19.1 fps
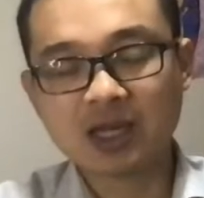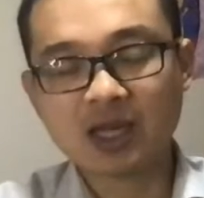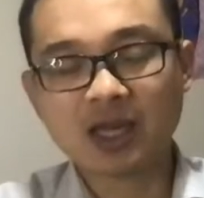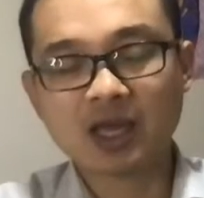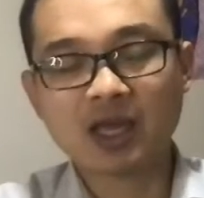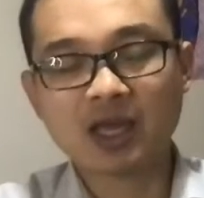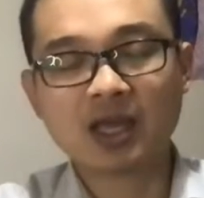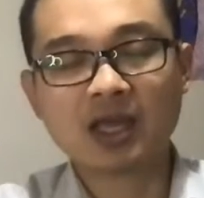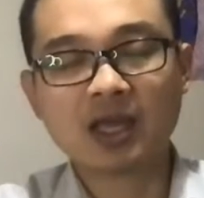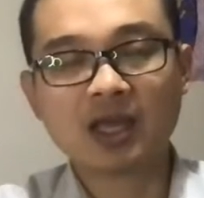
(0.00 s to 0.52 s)

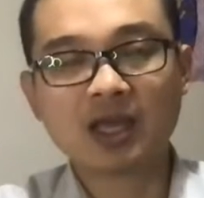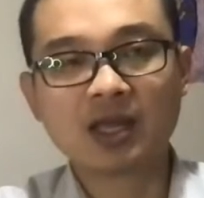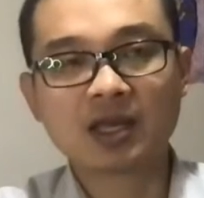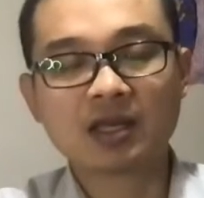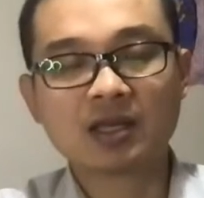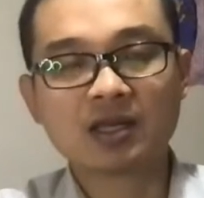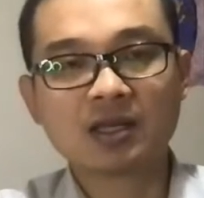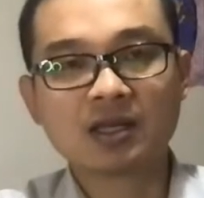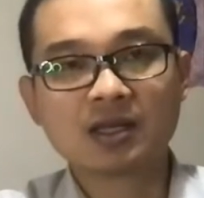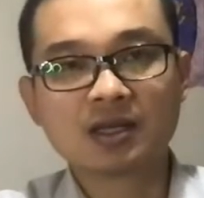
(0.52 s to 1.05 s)

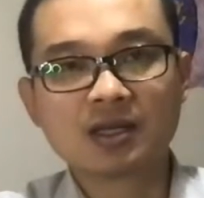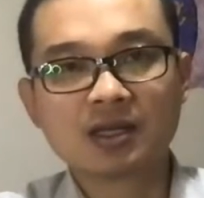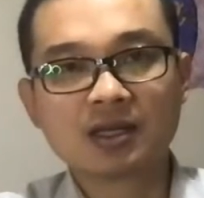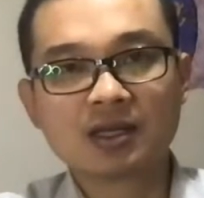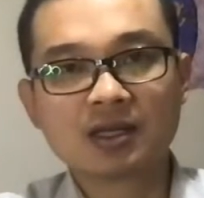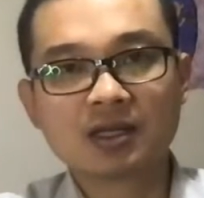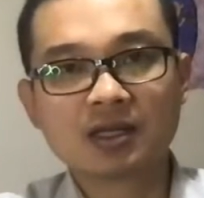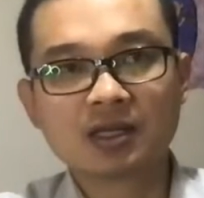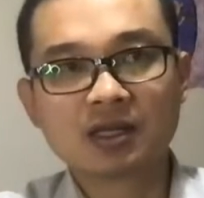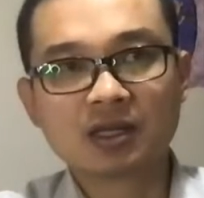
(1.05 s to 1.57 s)
and
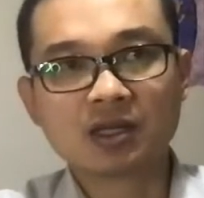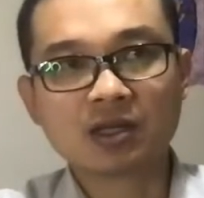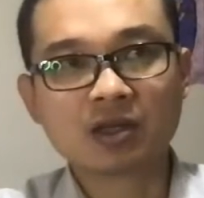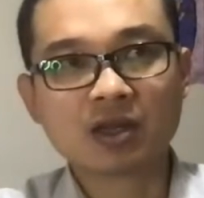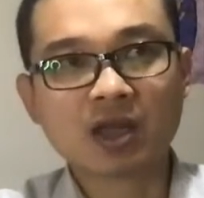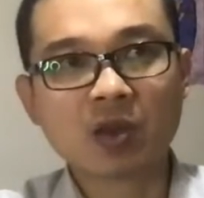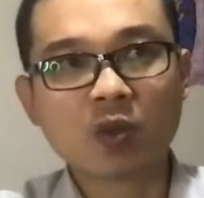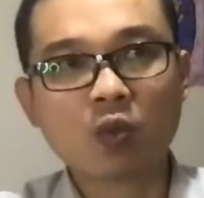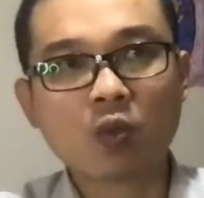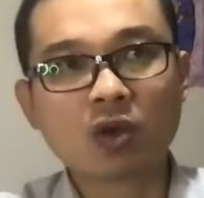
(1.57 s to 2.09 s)

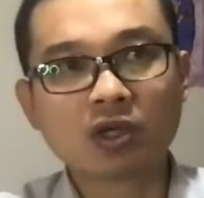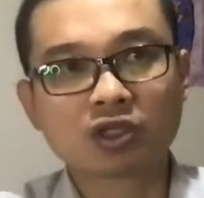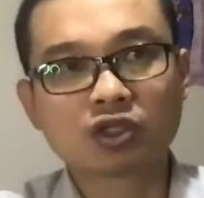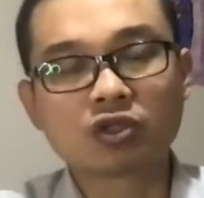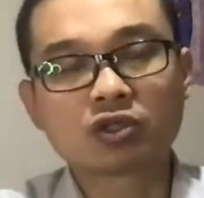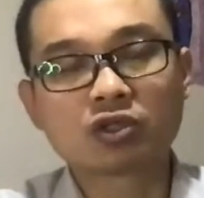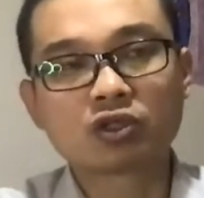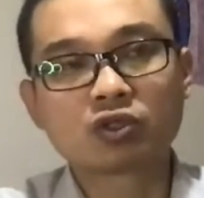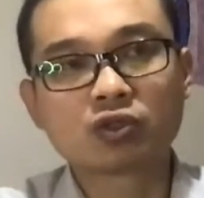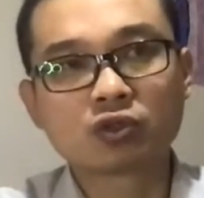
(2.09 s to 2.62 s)
and what
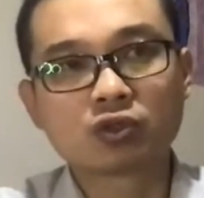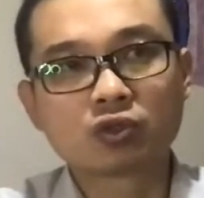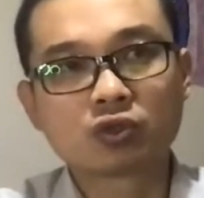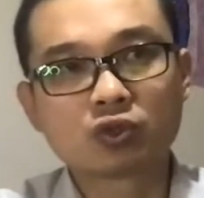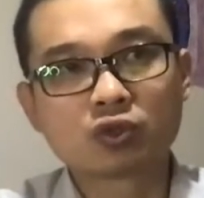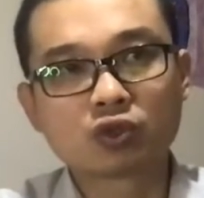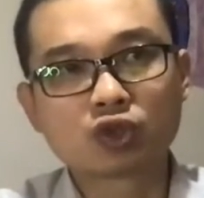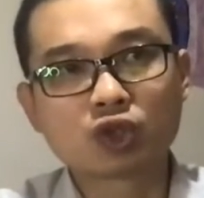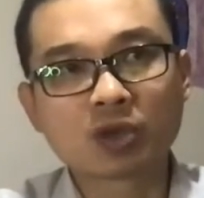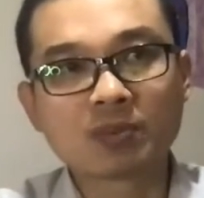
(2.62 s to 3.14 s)
sort of
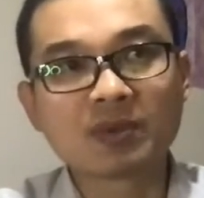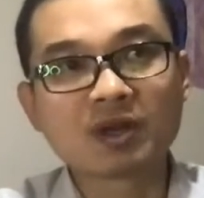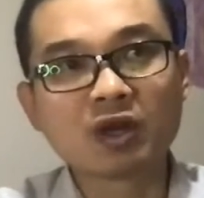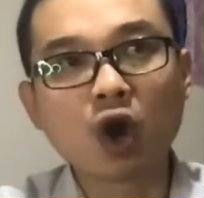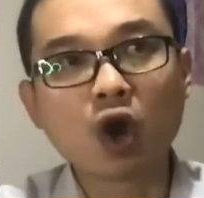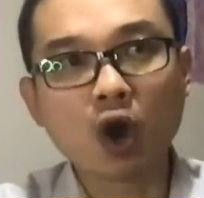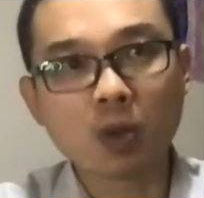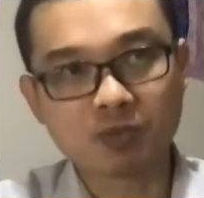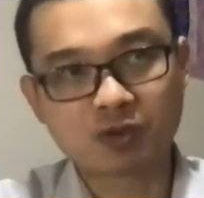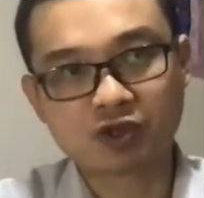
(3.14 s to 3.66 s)
treatment
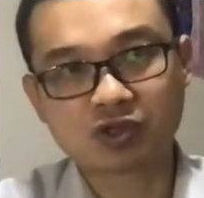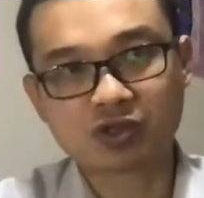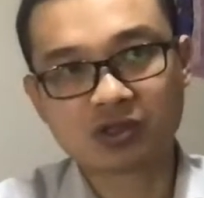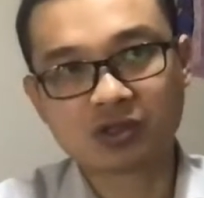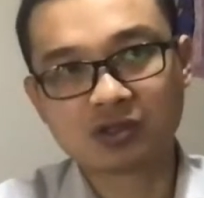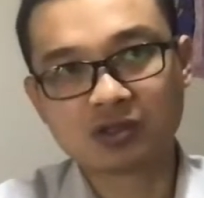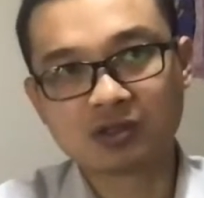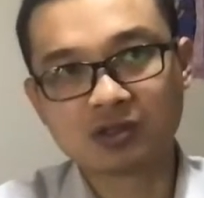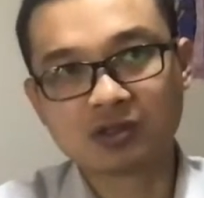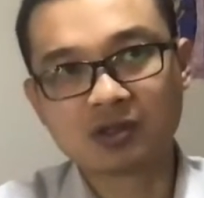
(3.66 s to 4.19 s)

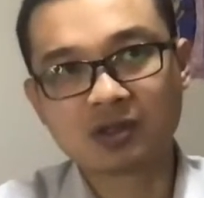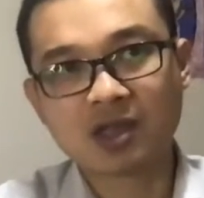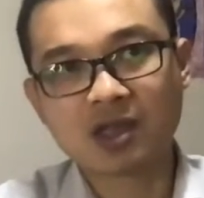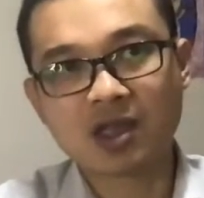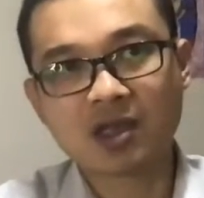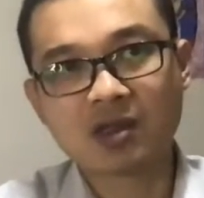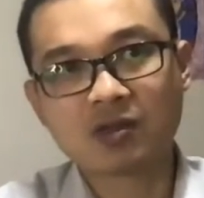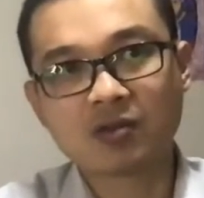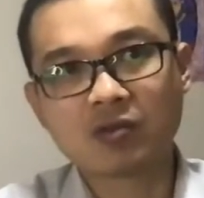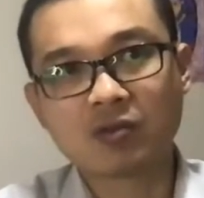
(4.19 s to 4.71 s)
option
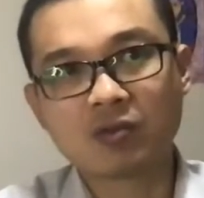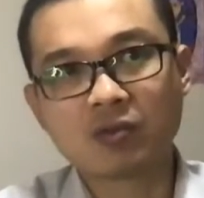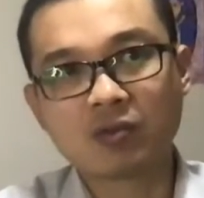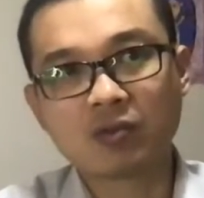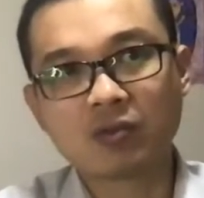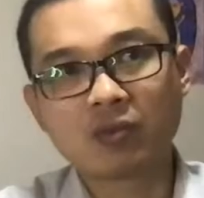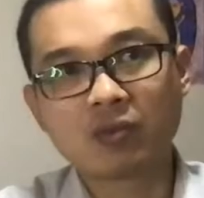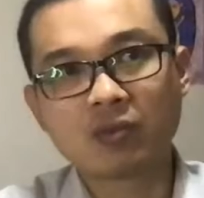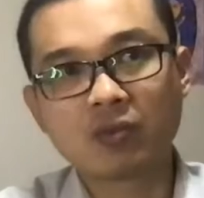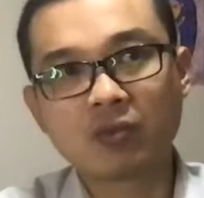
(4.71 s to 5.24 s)
that
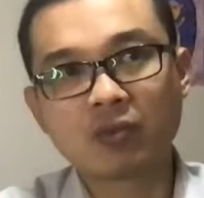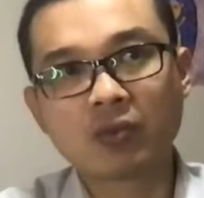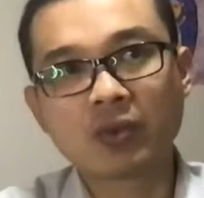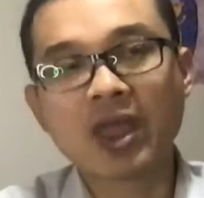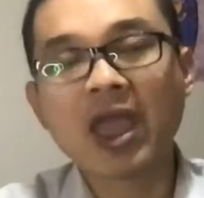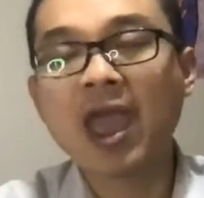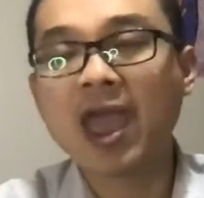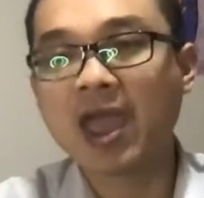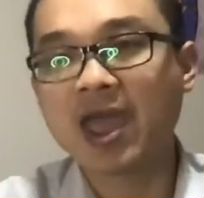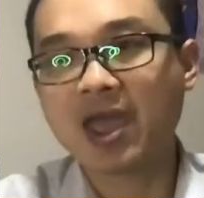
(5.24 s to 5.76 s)
we
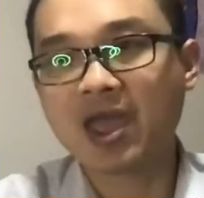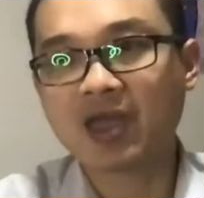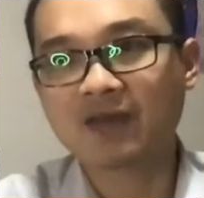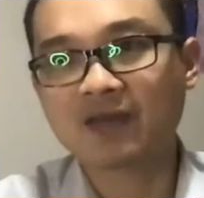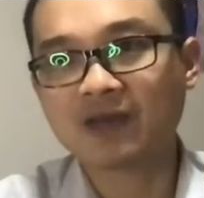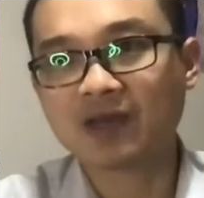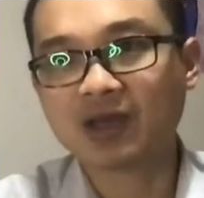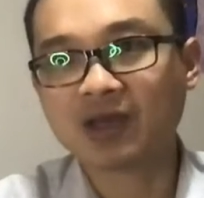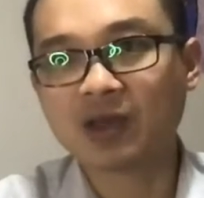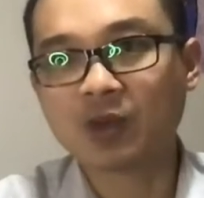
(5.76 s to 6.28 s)
have.
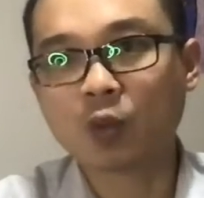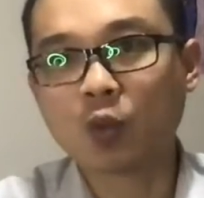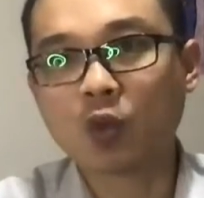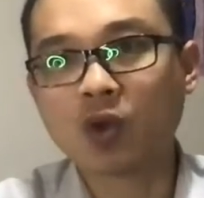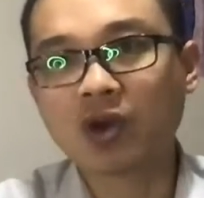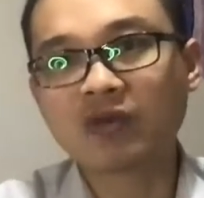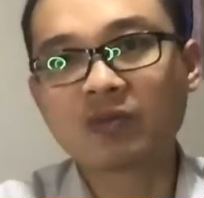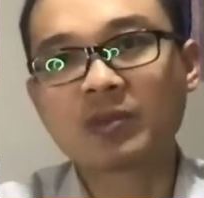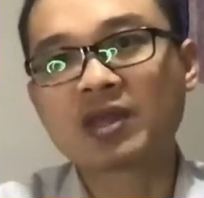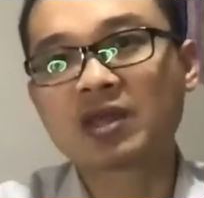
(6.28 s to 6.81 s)
And
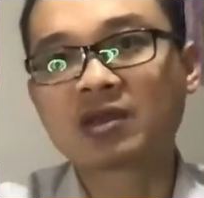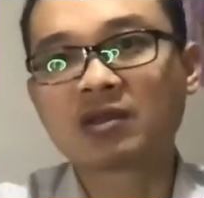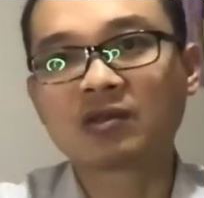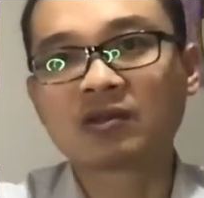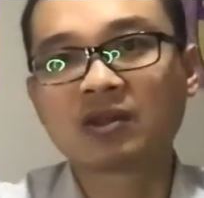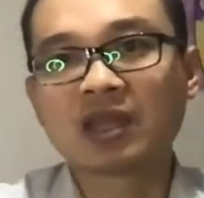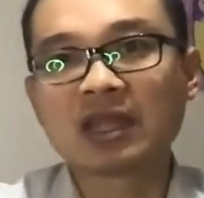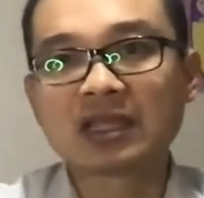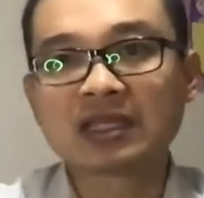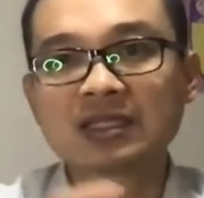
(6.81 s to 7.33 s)
one of the
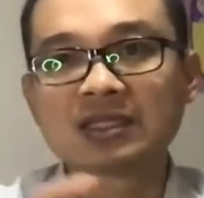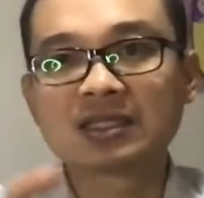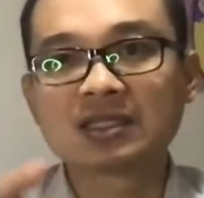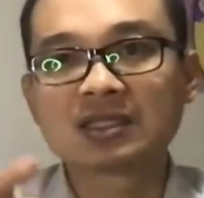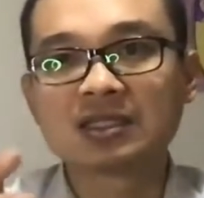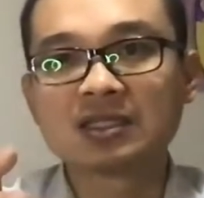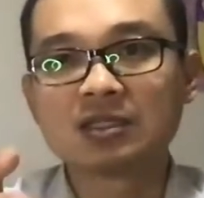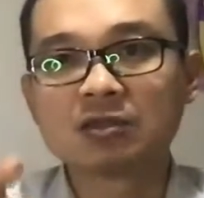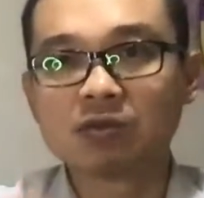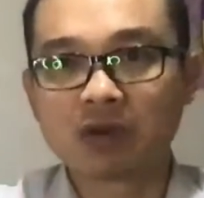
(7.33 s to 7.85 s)
biggest things
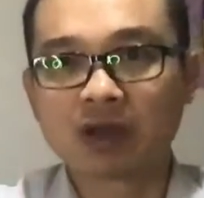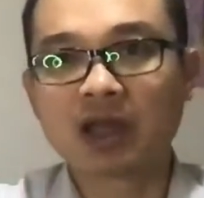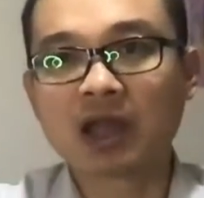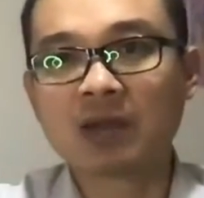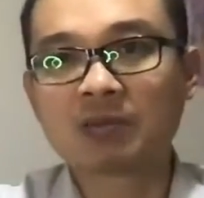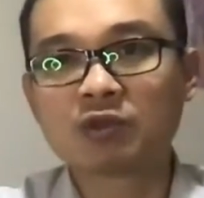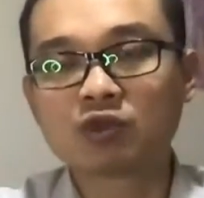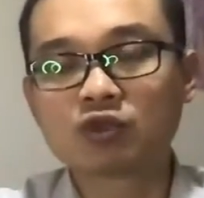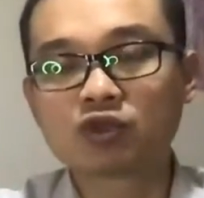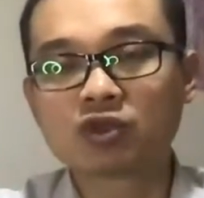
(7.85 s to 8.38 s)
that will
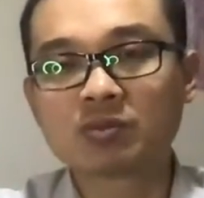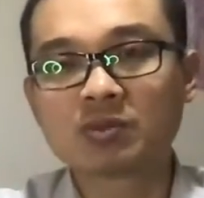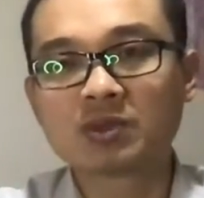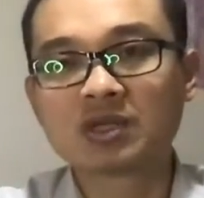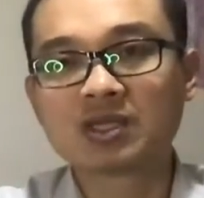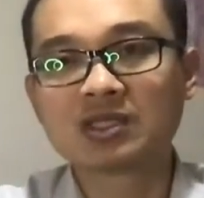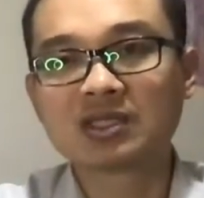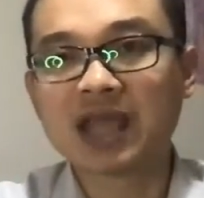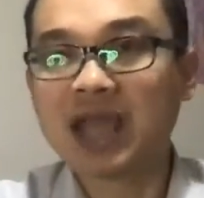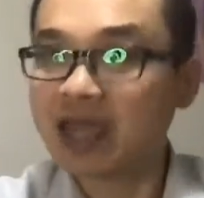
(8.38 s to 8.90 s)
come to treatment
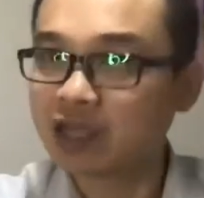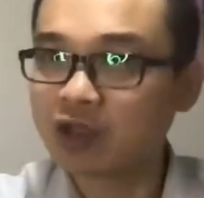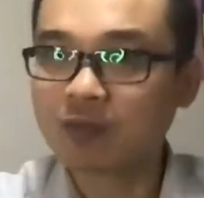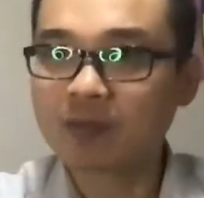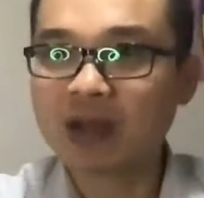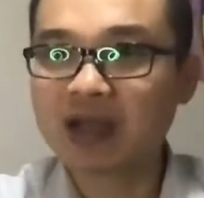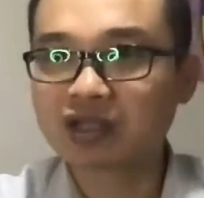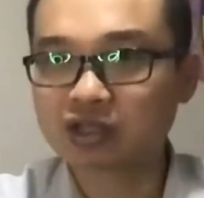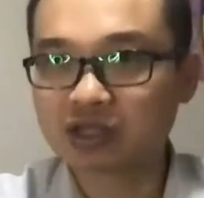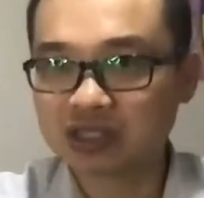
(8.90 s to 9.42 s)
is
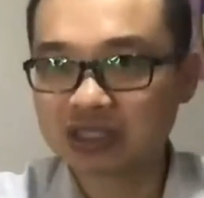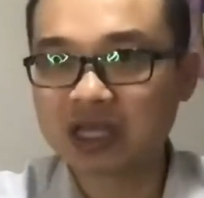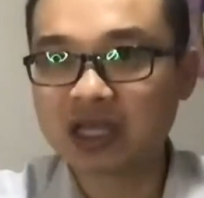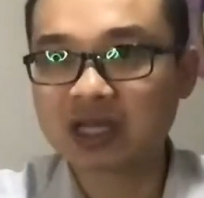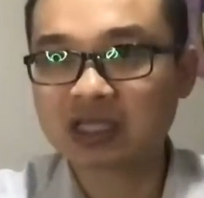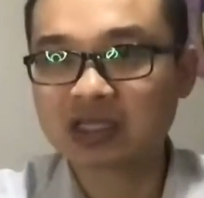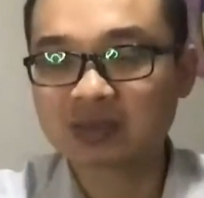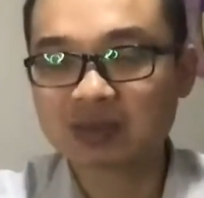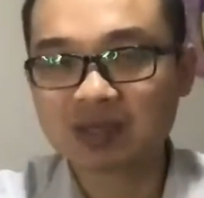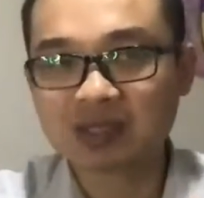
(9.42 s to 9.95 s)
acupuncture and
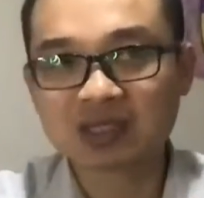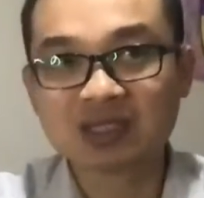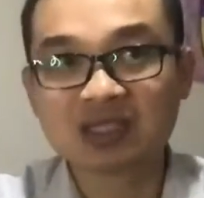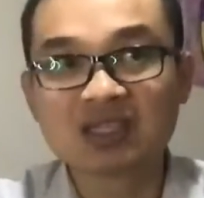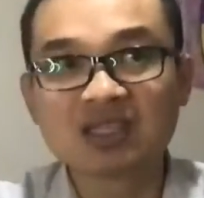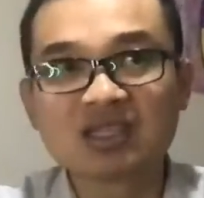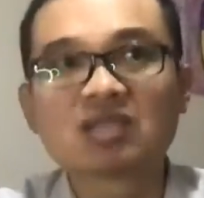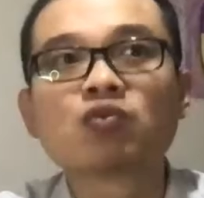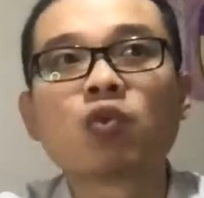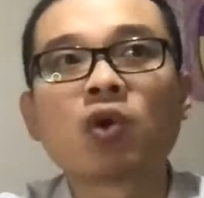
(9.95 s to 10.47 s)
Chinese medicine.
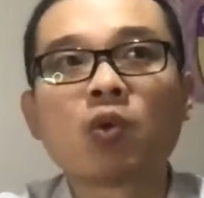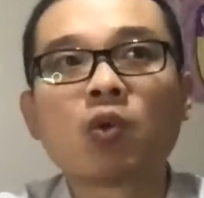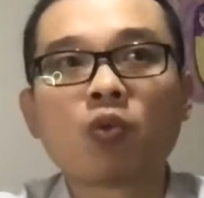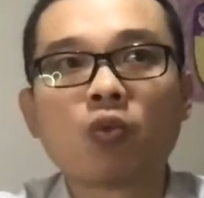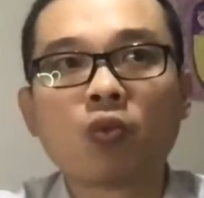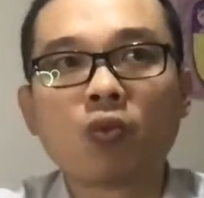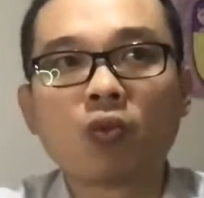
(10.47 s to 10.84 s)
This is what